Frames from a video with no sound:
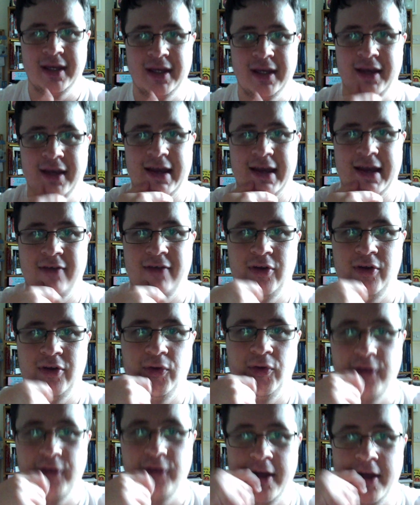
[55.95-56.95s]
carry
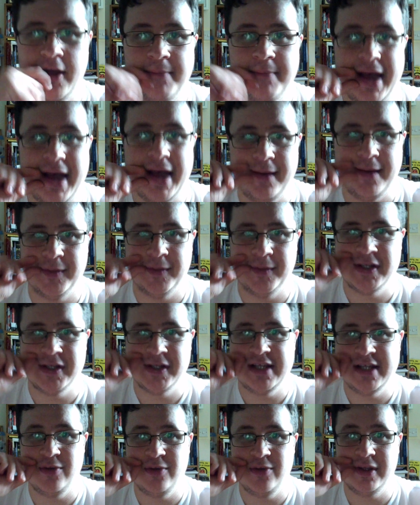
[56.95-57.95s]
on,
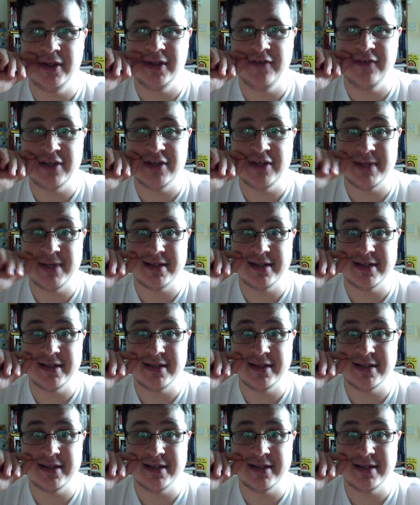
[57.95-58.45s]
continuing in the first place?